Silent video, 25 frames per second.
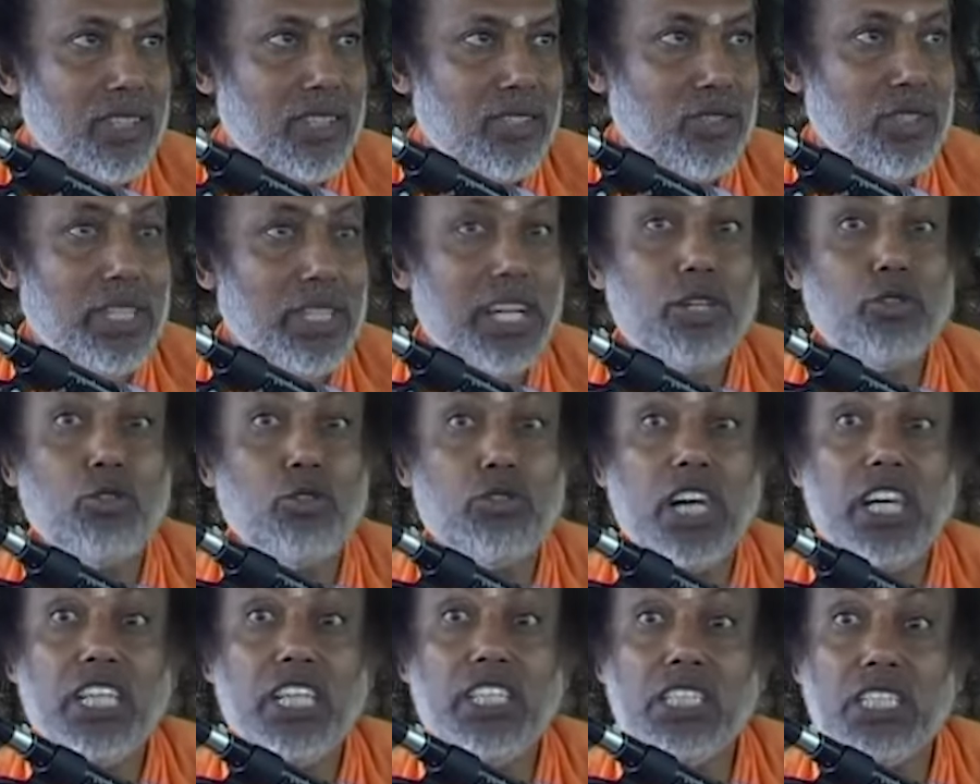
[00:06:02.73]
So they are
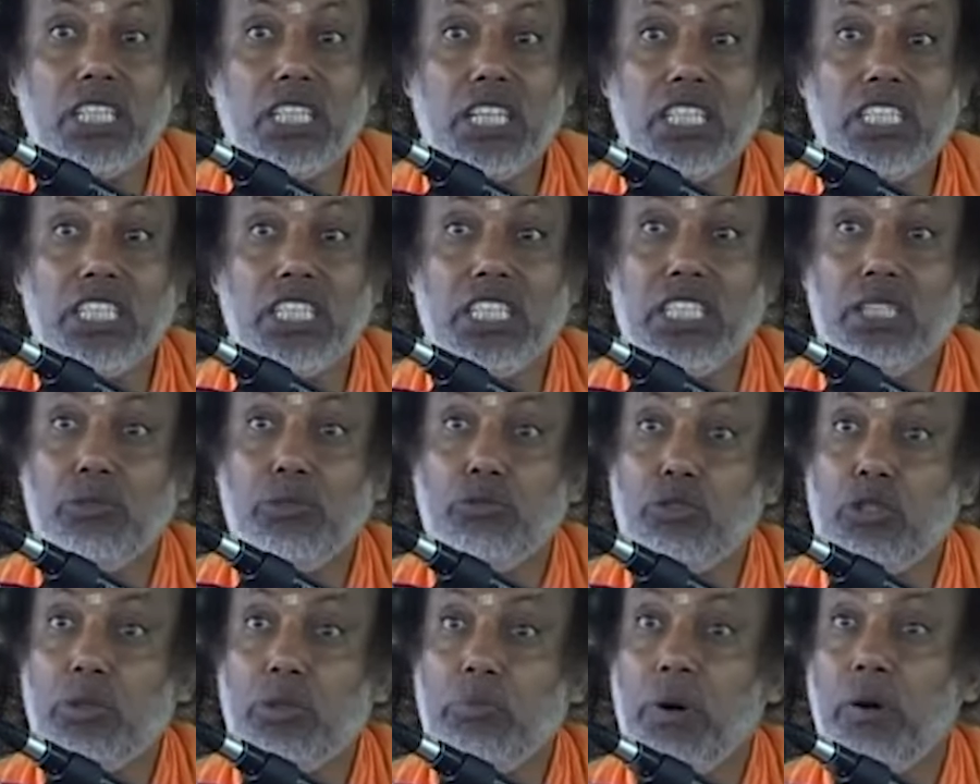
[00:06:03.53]
totally
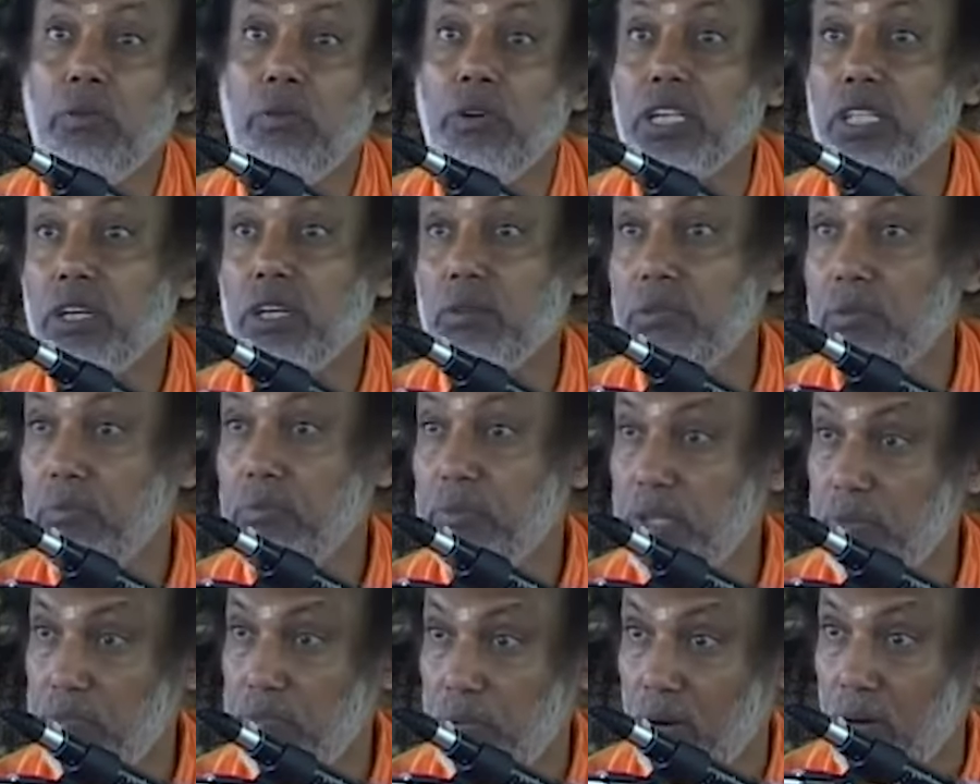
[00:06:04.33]
insensitive to the poverty of the
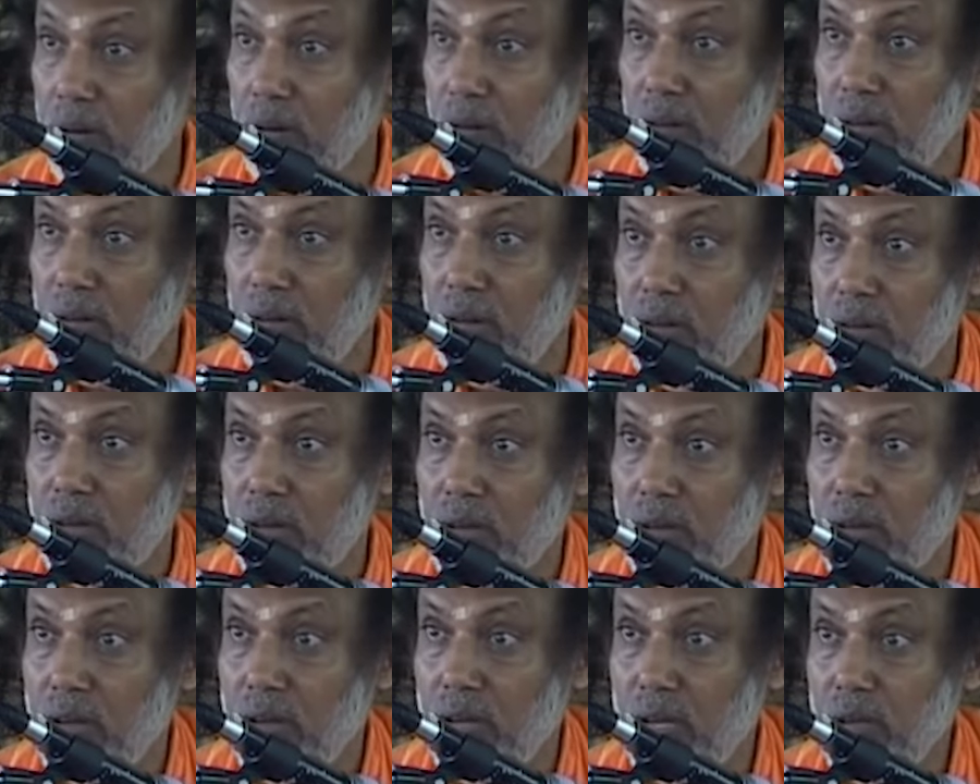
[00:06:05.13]
people.
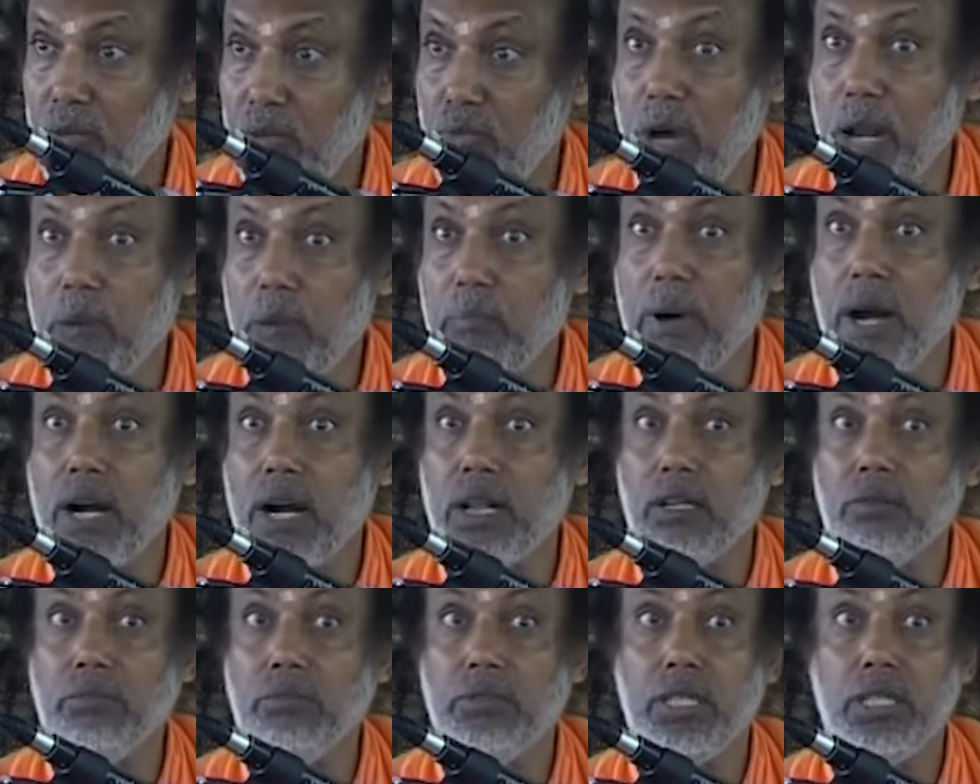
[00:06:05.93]
In one
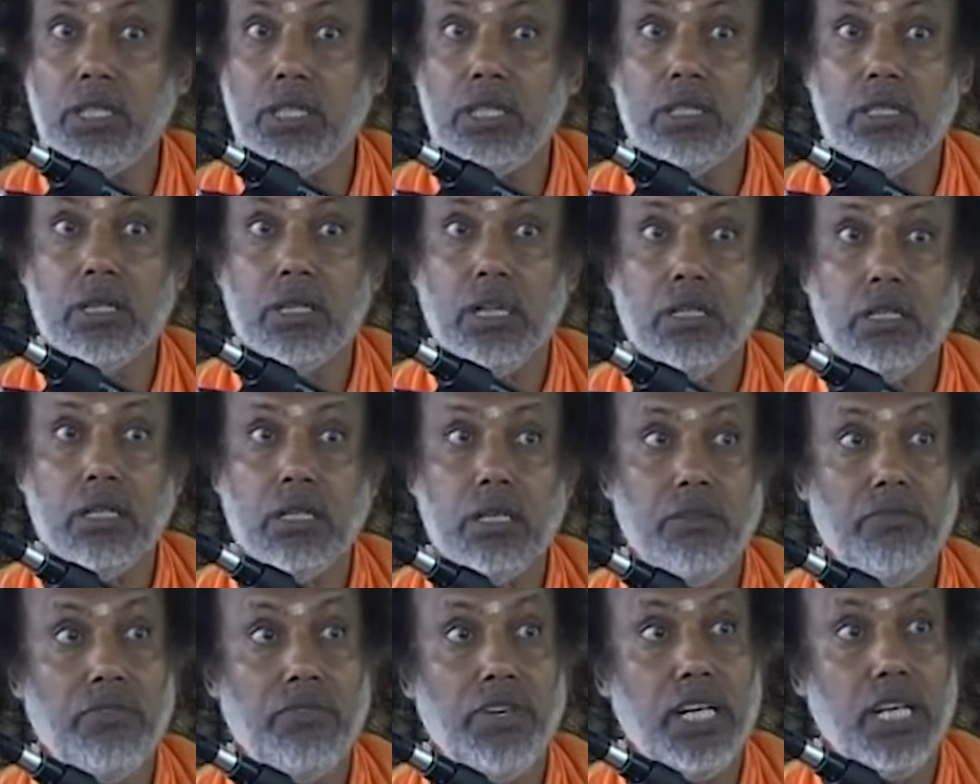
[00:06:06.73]
part of the
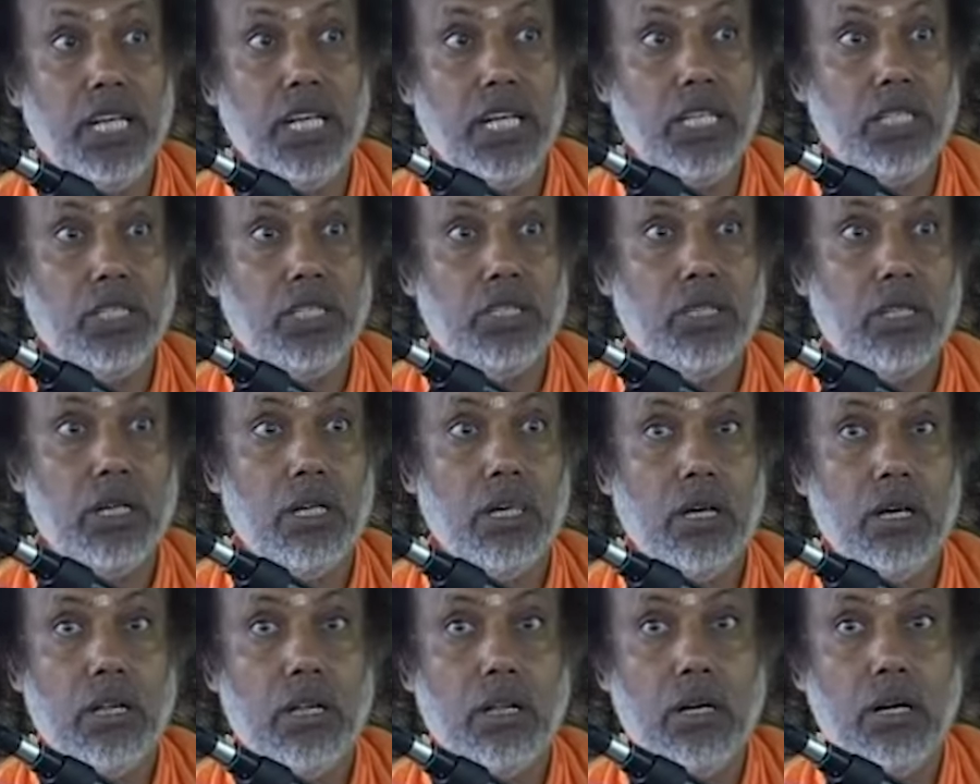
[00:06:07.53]
country, very rich,
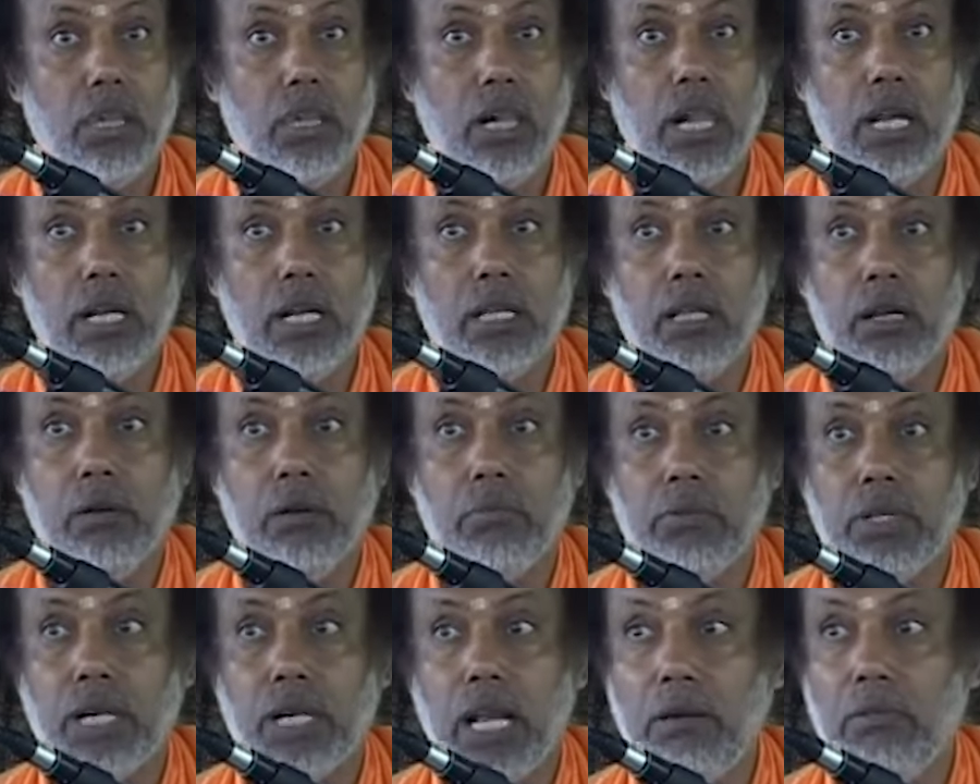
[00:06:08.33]
another
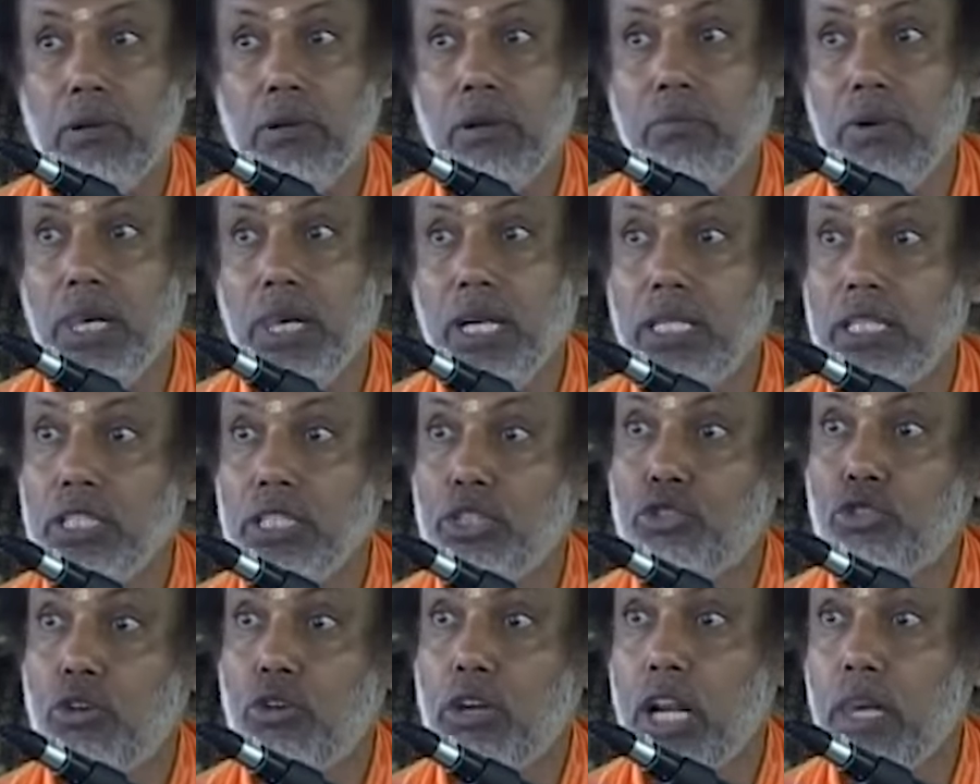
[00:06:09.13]
tribal belt
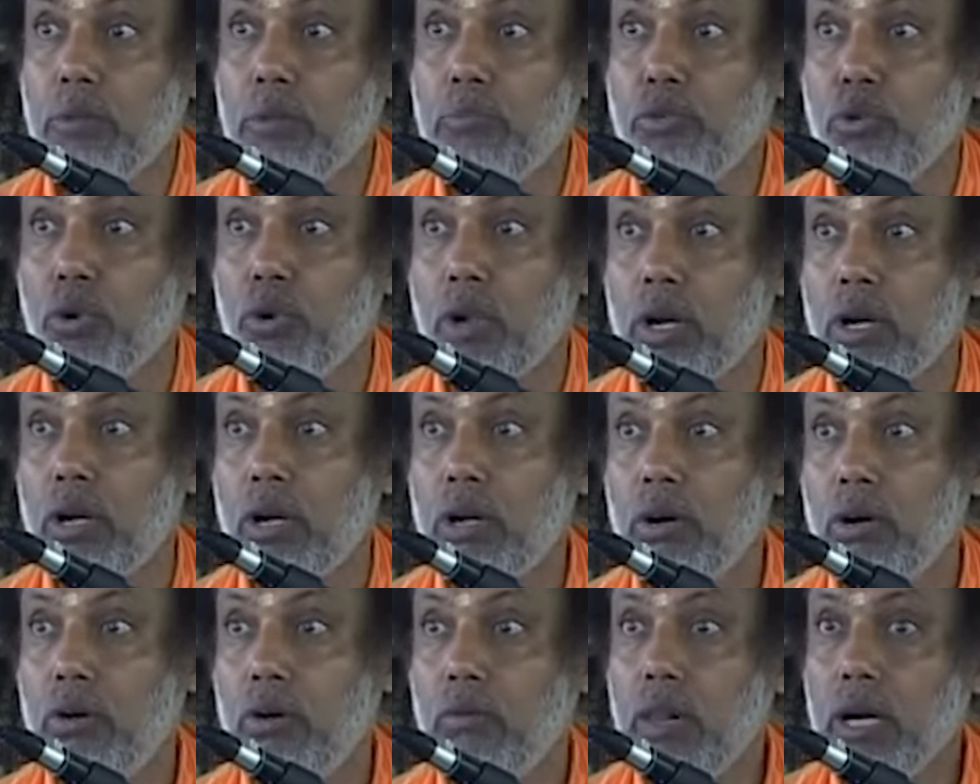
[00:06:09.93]
is totally poor.
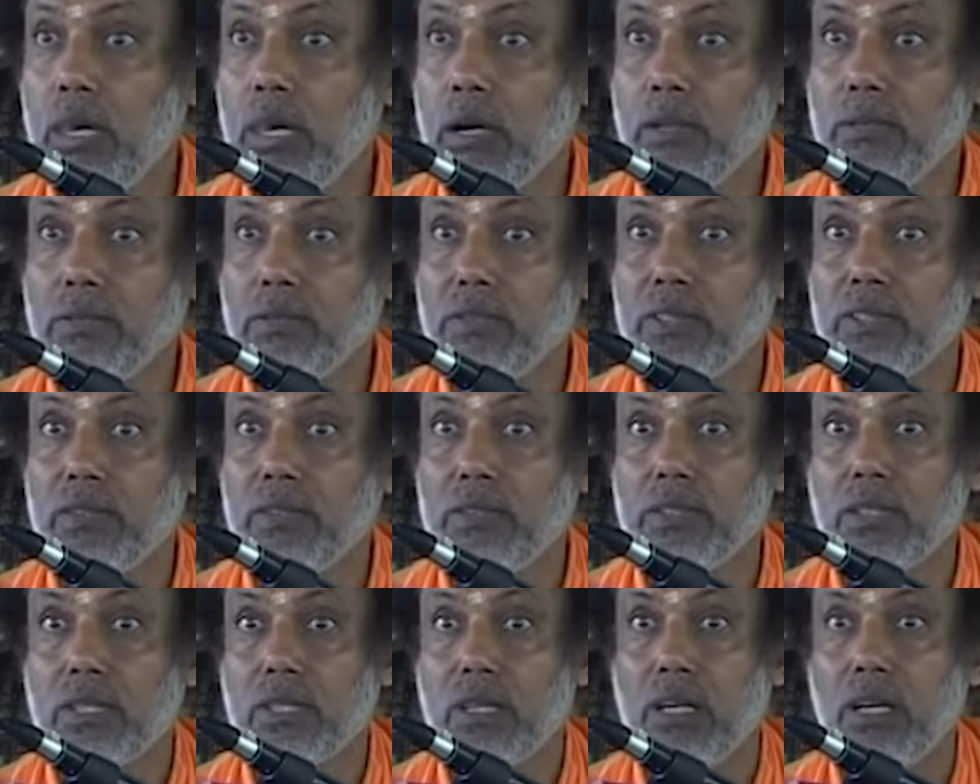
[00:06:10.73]
What
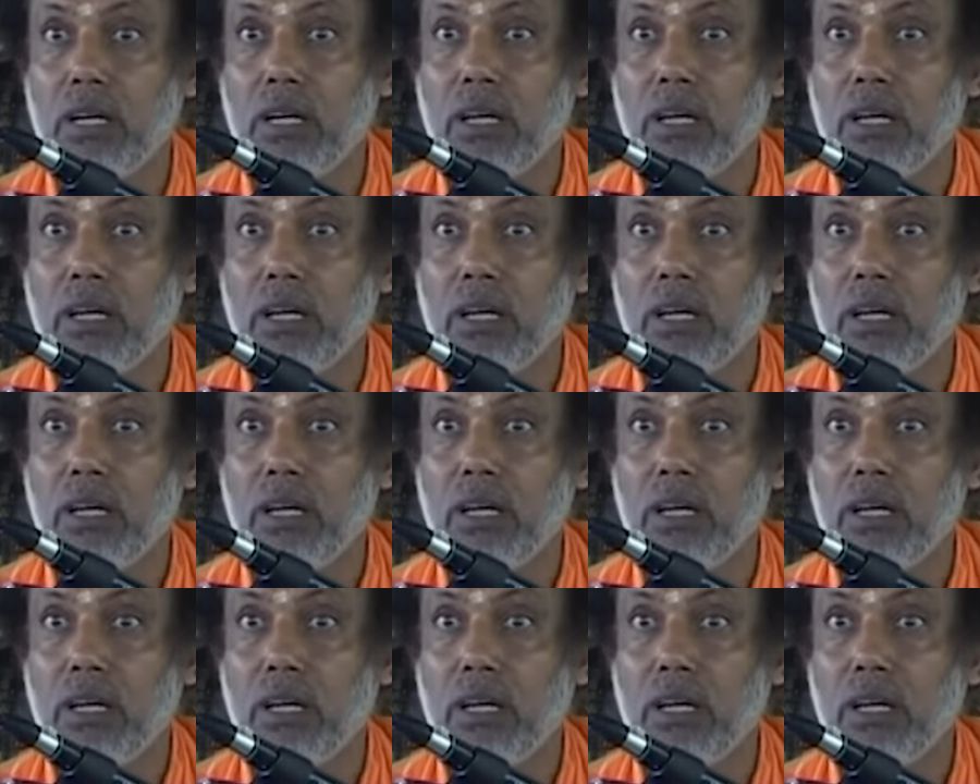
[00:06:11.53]
nonsense.